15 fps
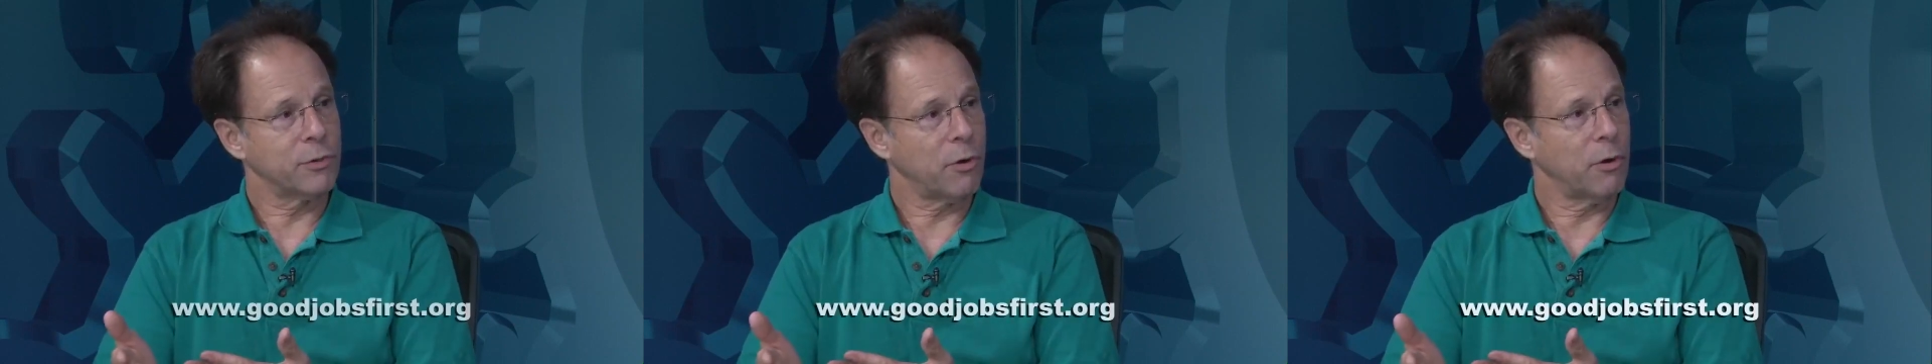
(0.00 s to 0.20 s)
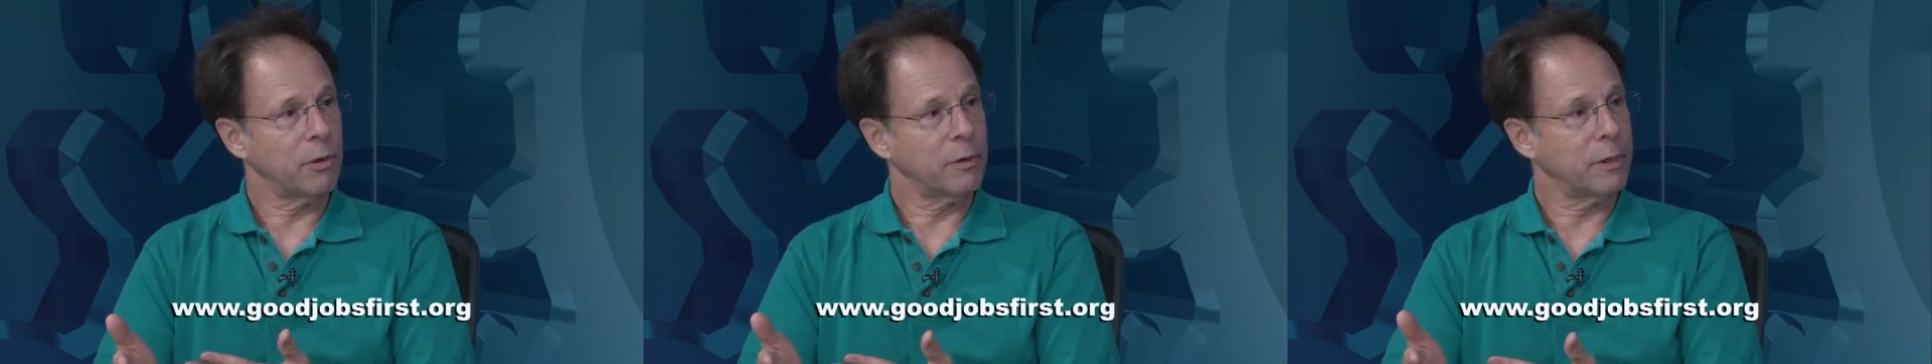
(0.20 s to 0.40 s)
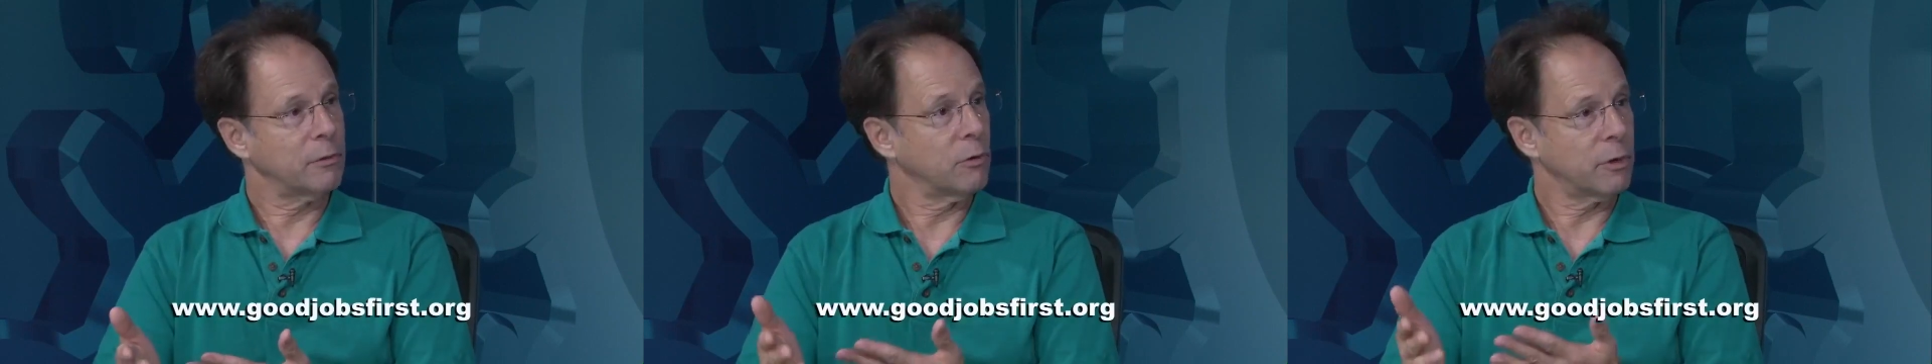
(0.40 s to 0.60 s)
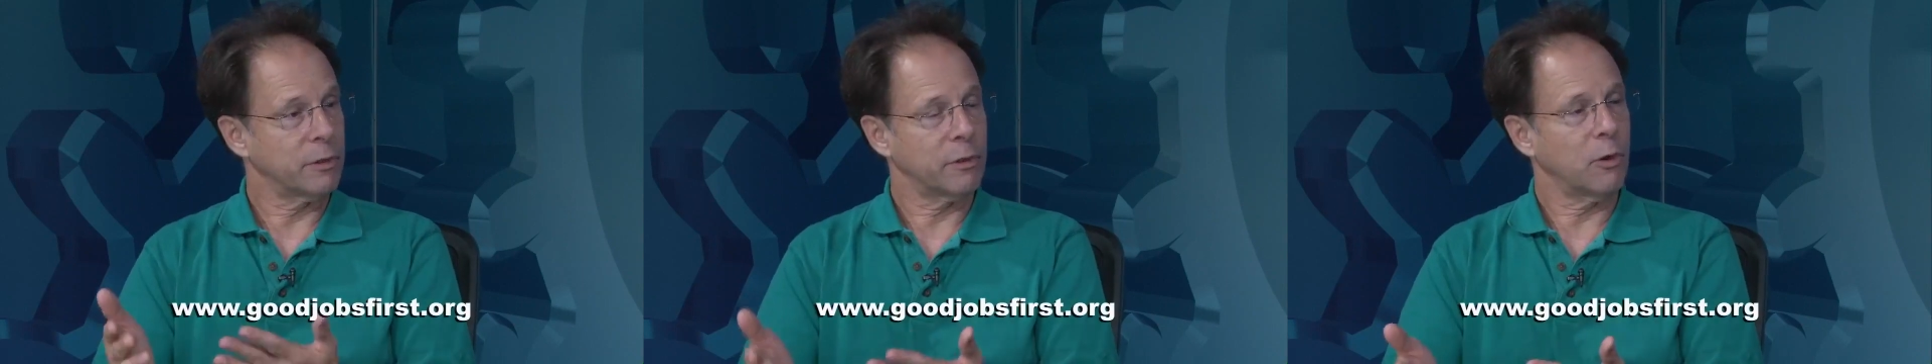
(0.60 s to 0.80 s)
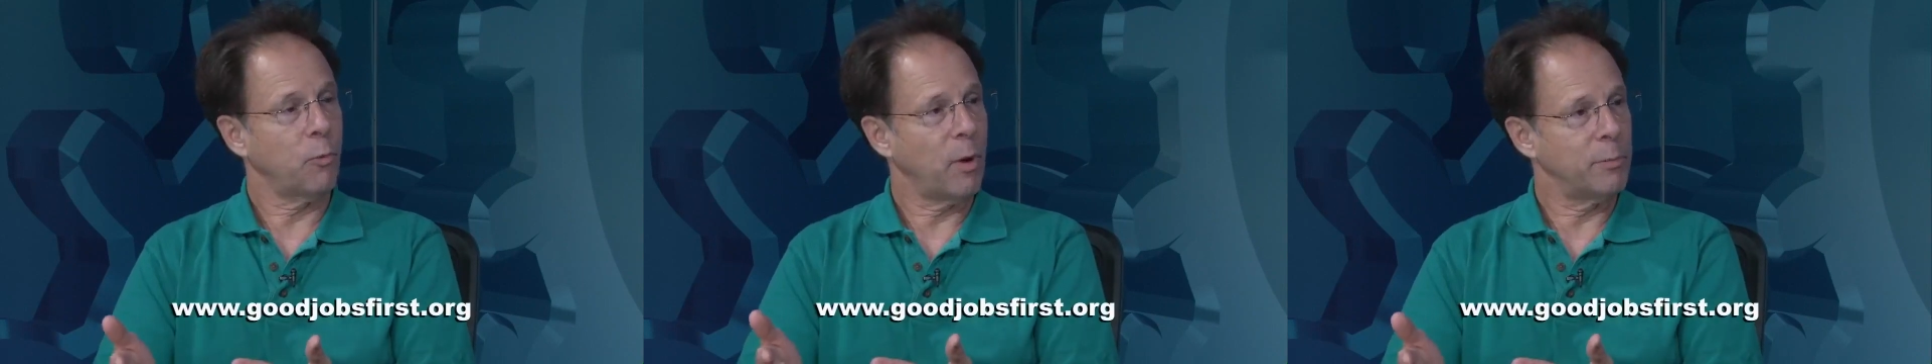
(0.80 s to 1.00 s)
are and look at
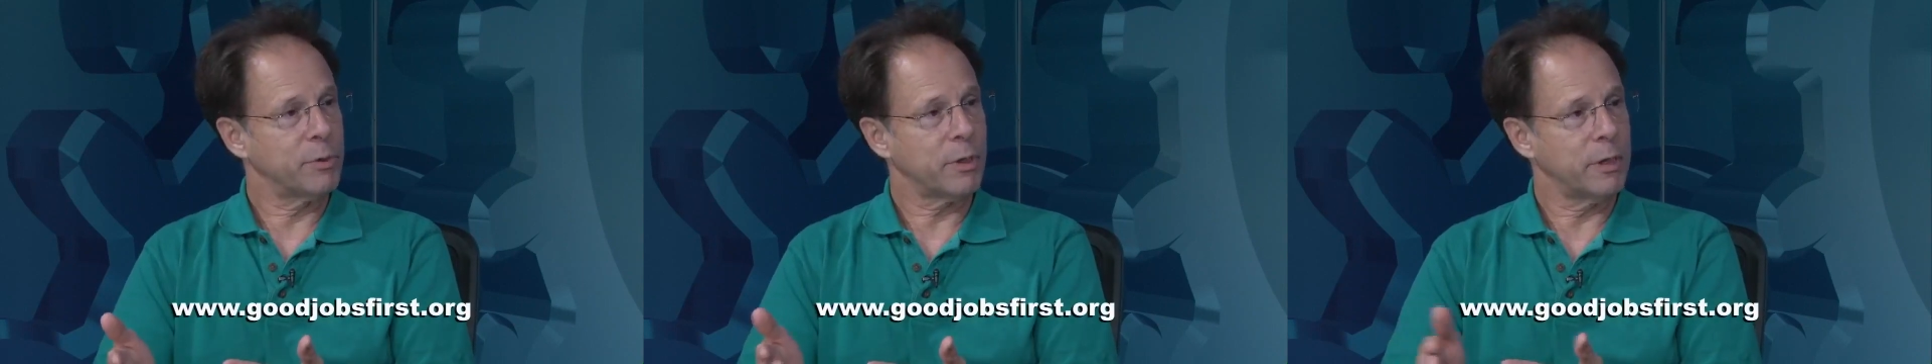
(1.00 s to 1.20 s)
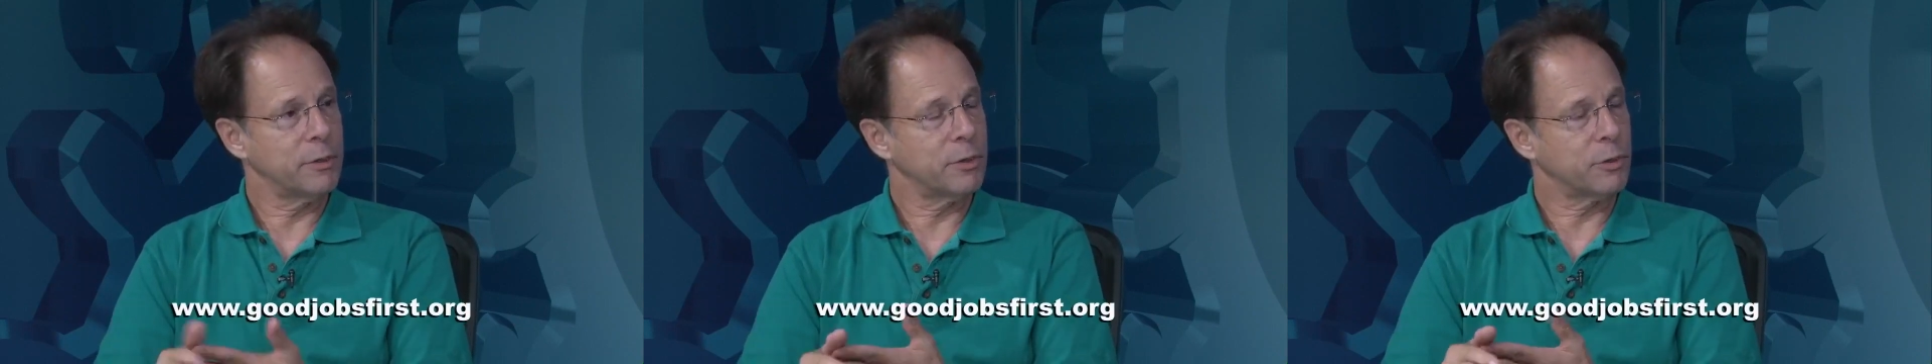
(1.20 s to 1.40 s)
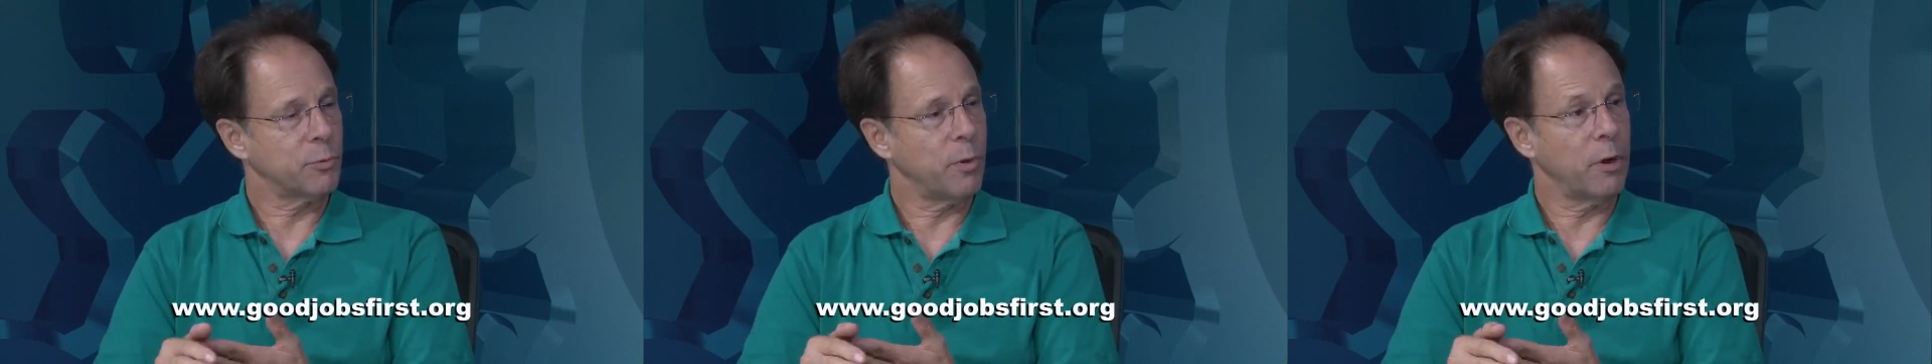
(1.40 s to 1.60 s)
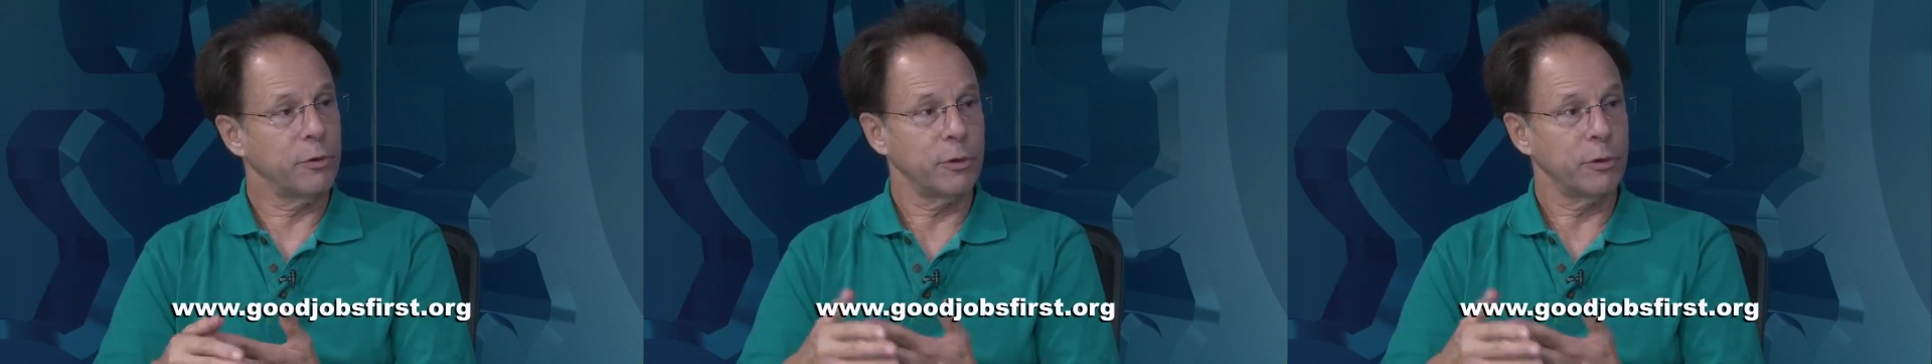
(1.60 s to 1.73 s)
their websites as well.